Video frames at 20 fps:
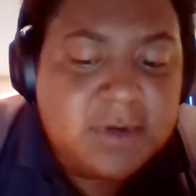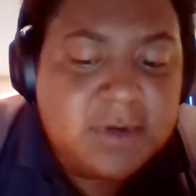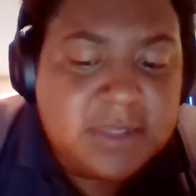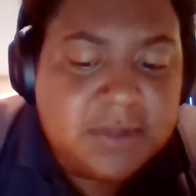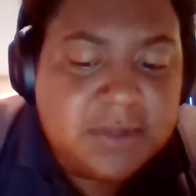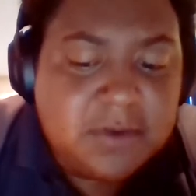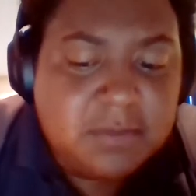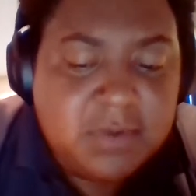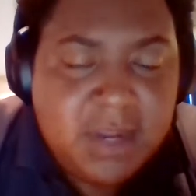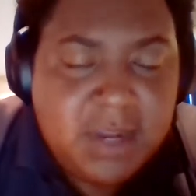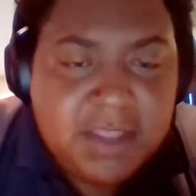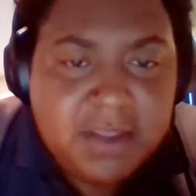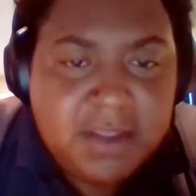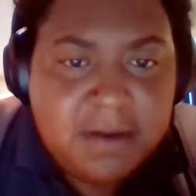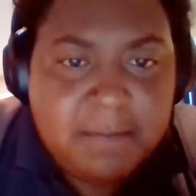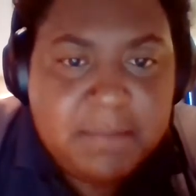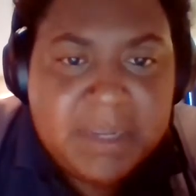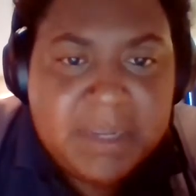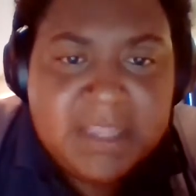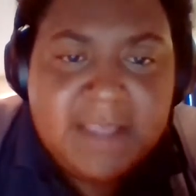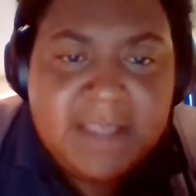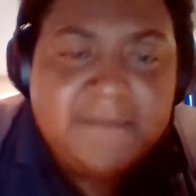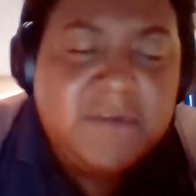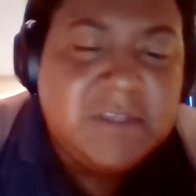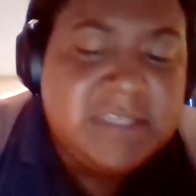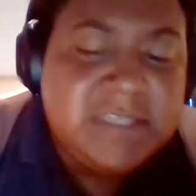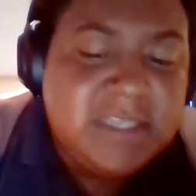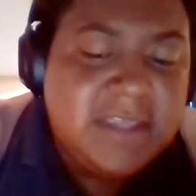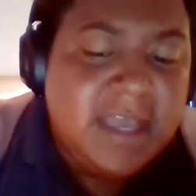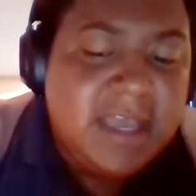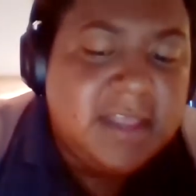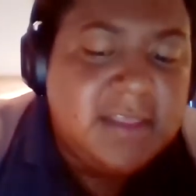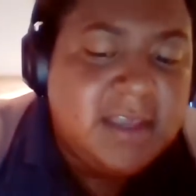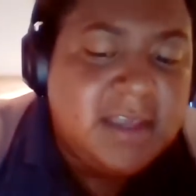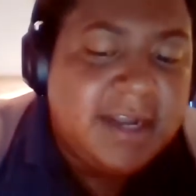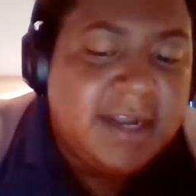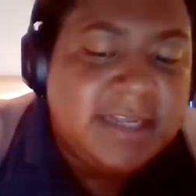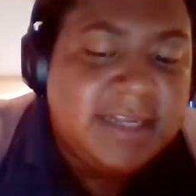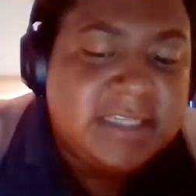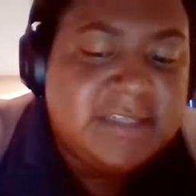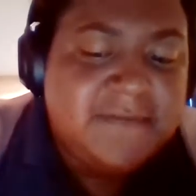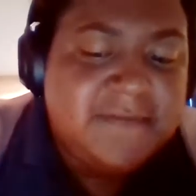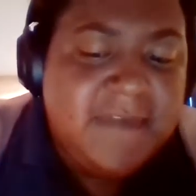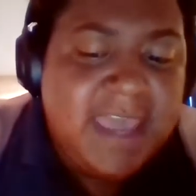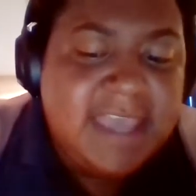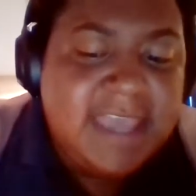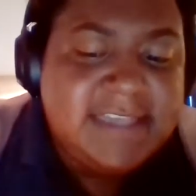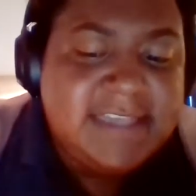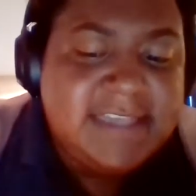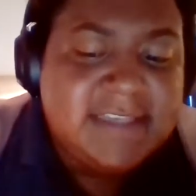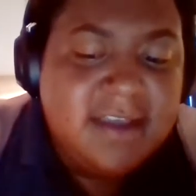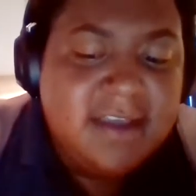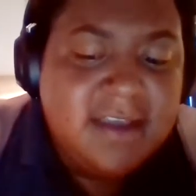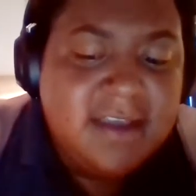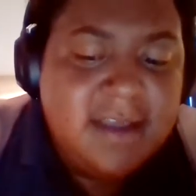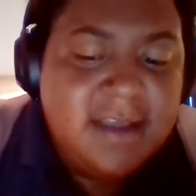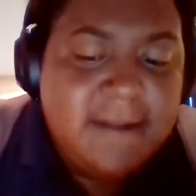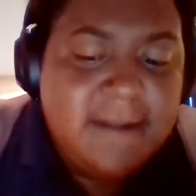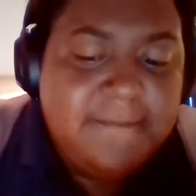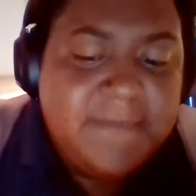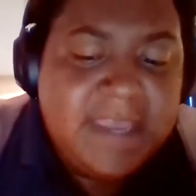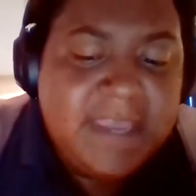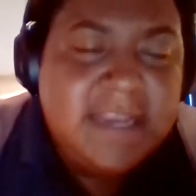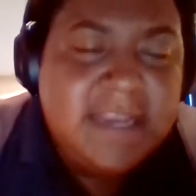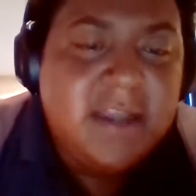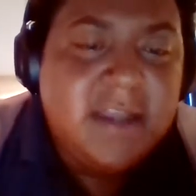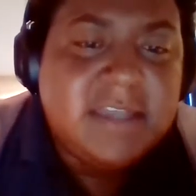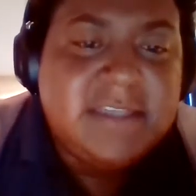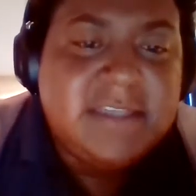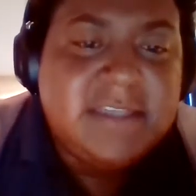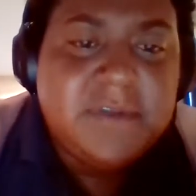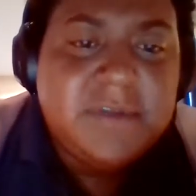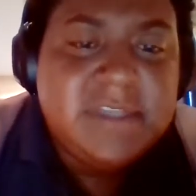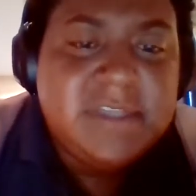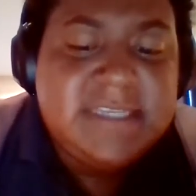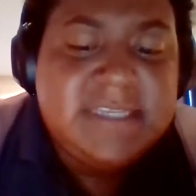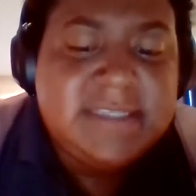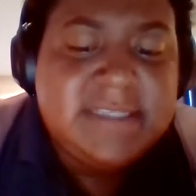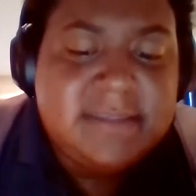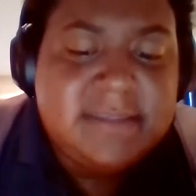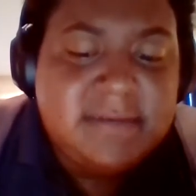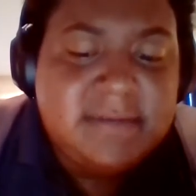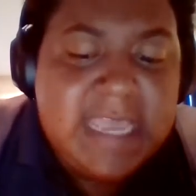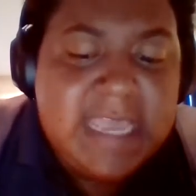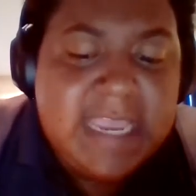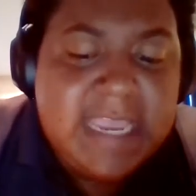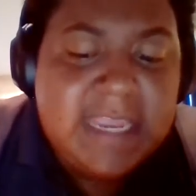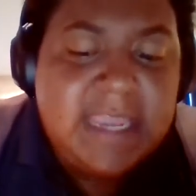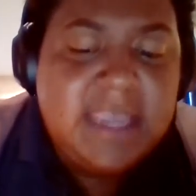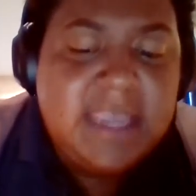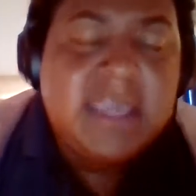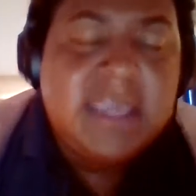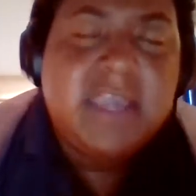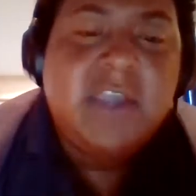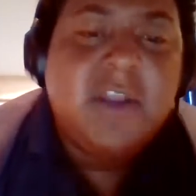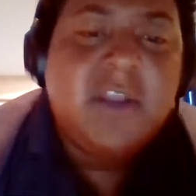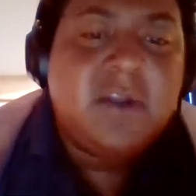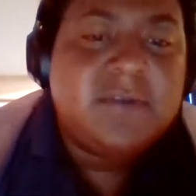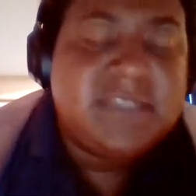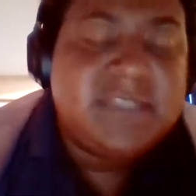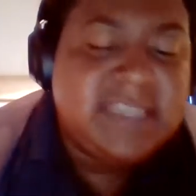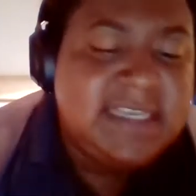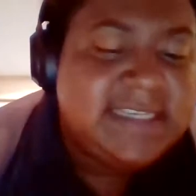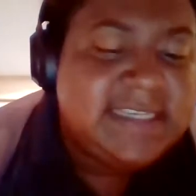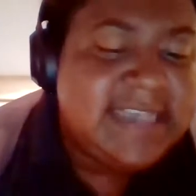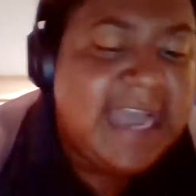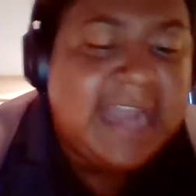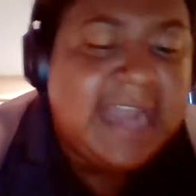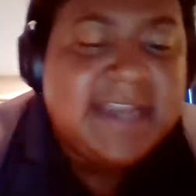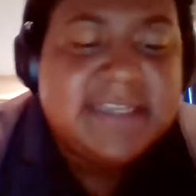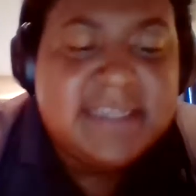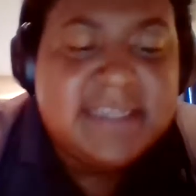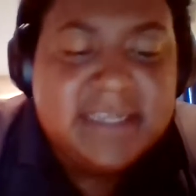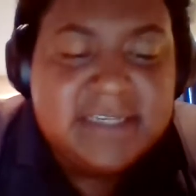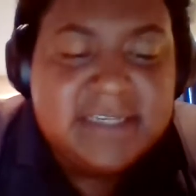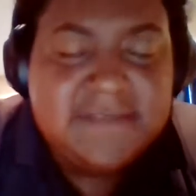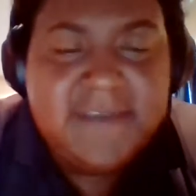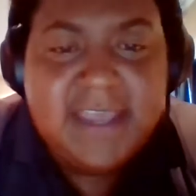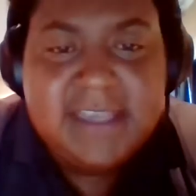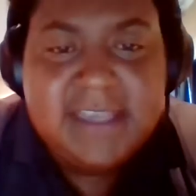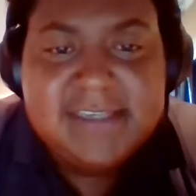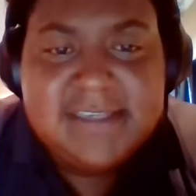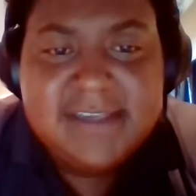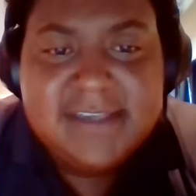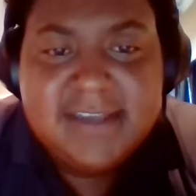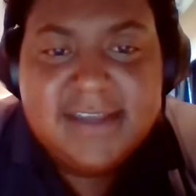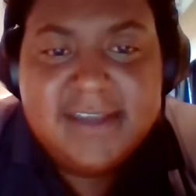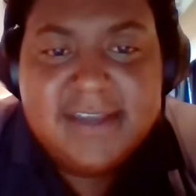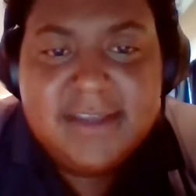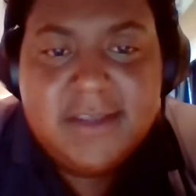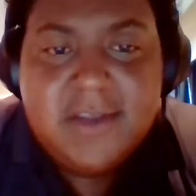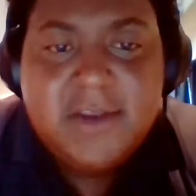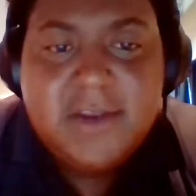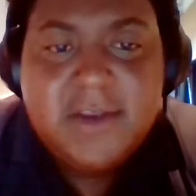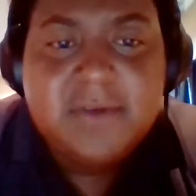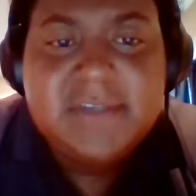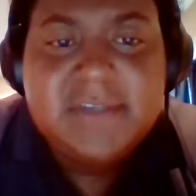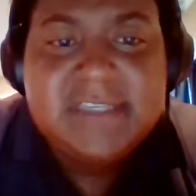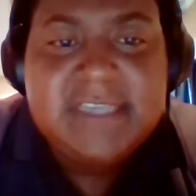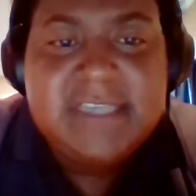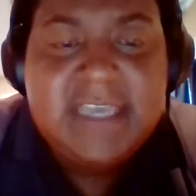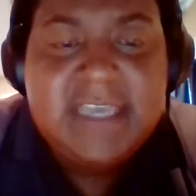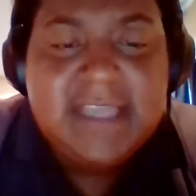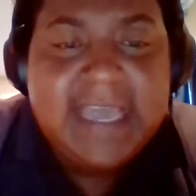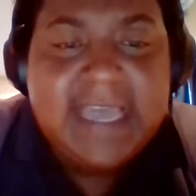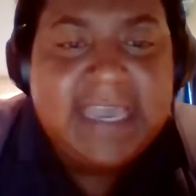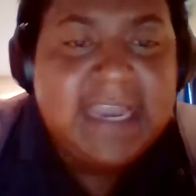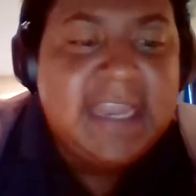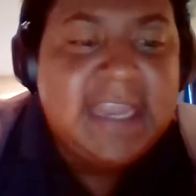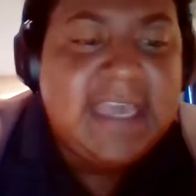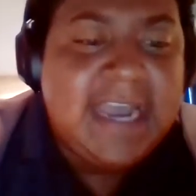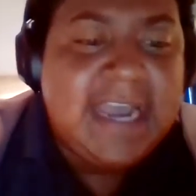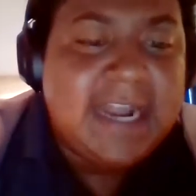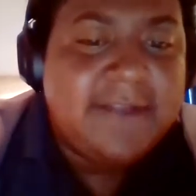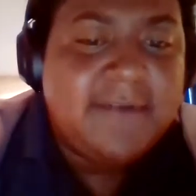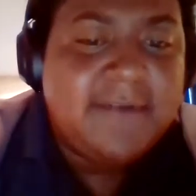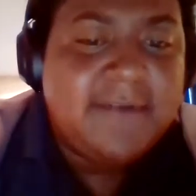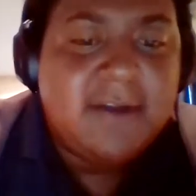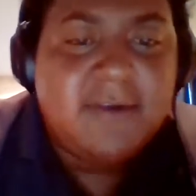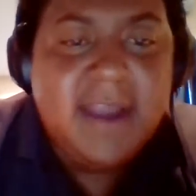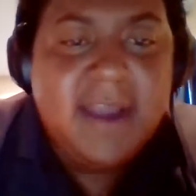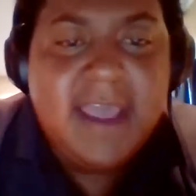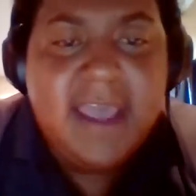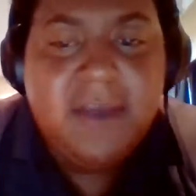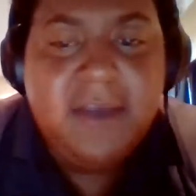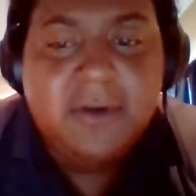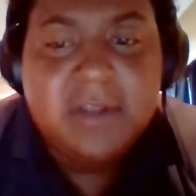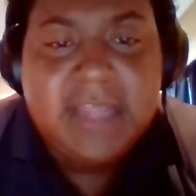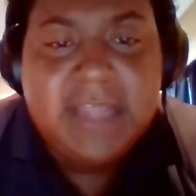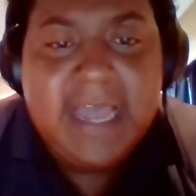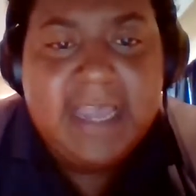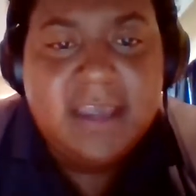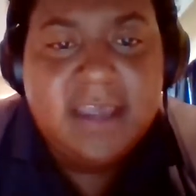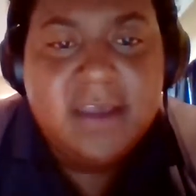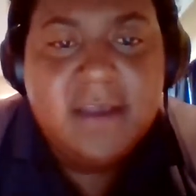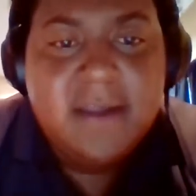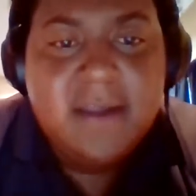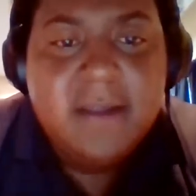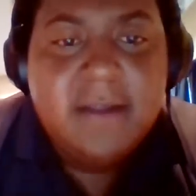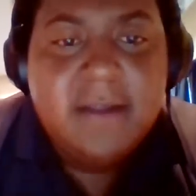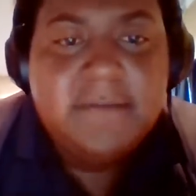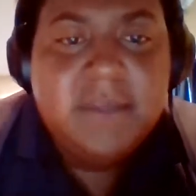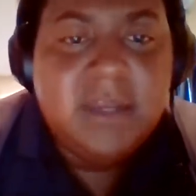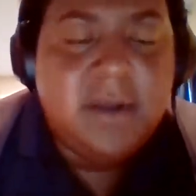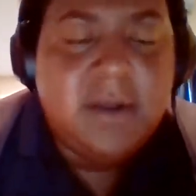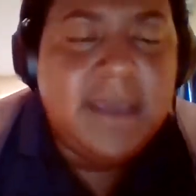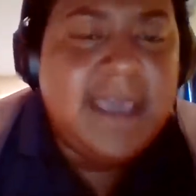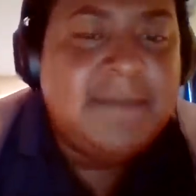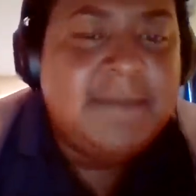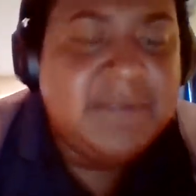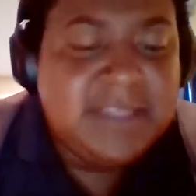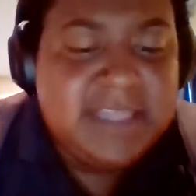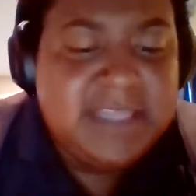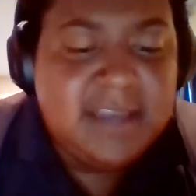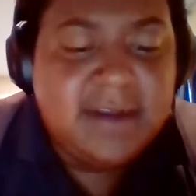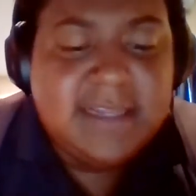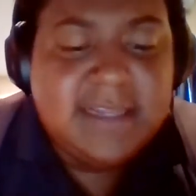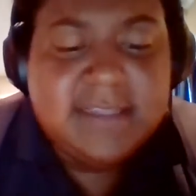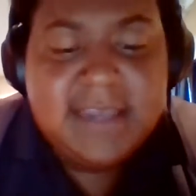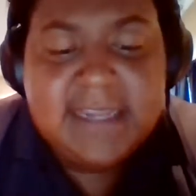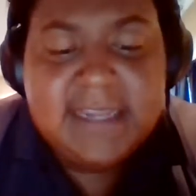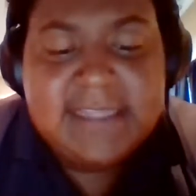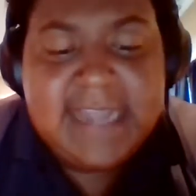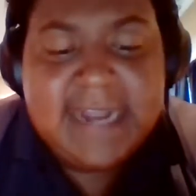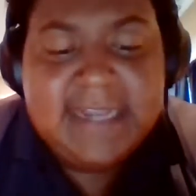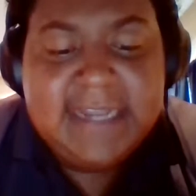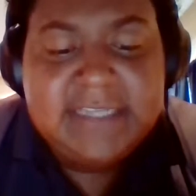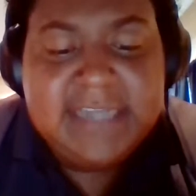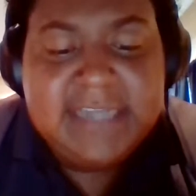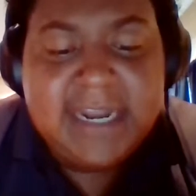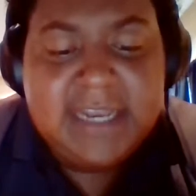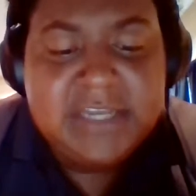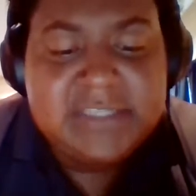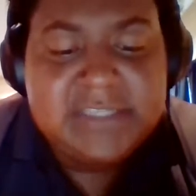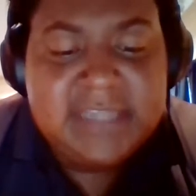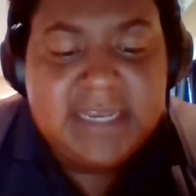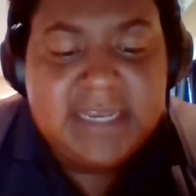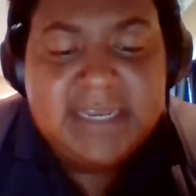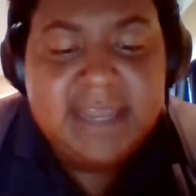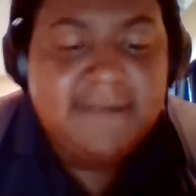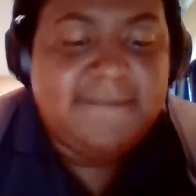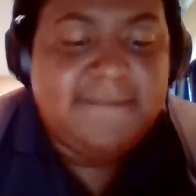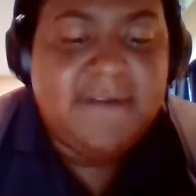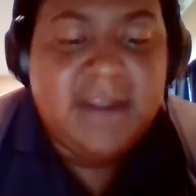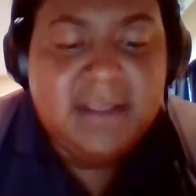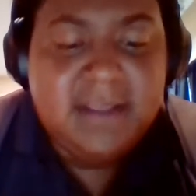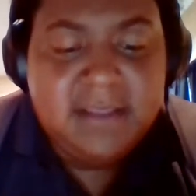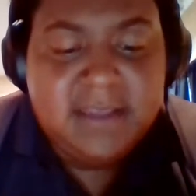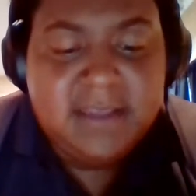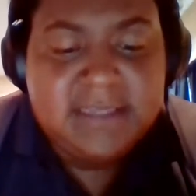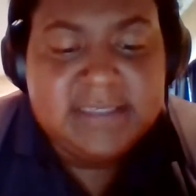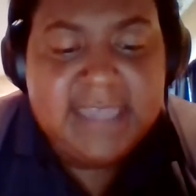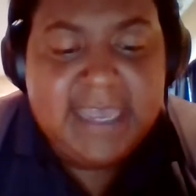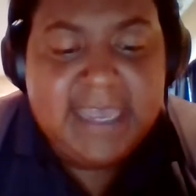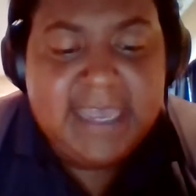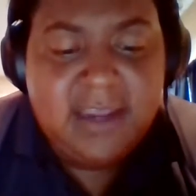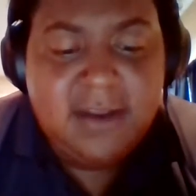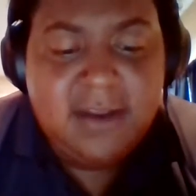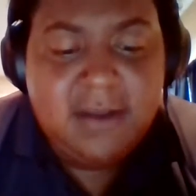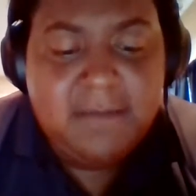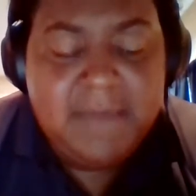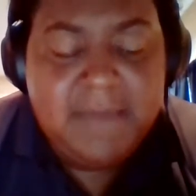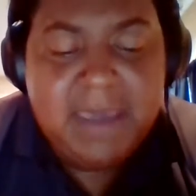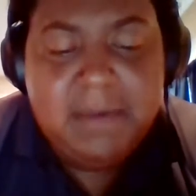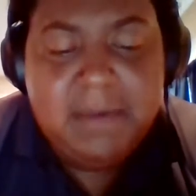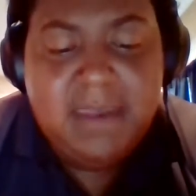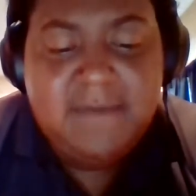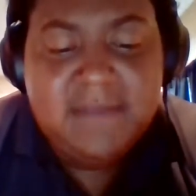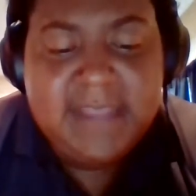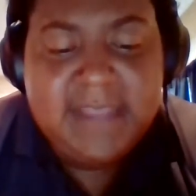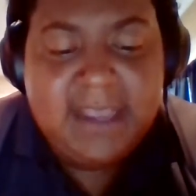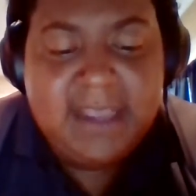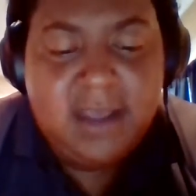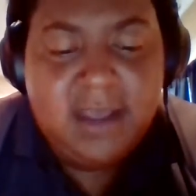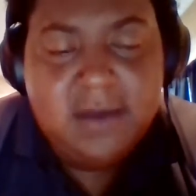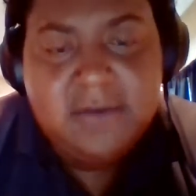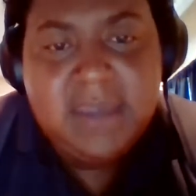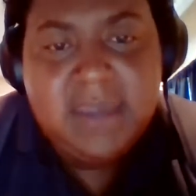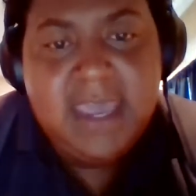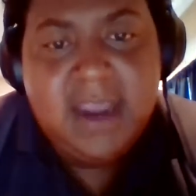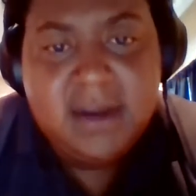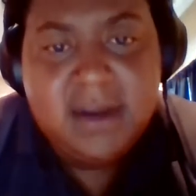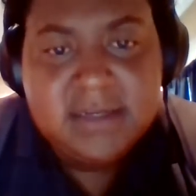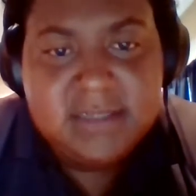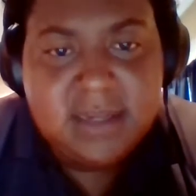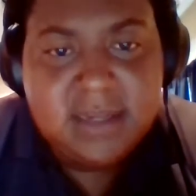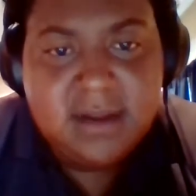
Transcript: little brother." But if you see that look on his face, it doesn't really, you don't see sadness in his face. You don't see like any kind of regret or like, empathy or anything like that. He's kind of just indifferent, it looks like, maybe even like, oh, who cares,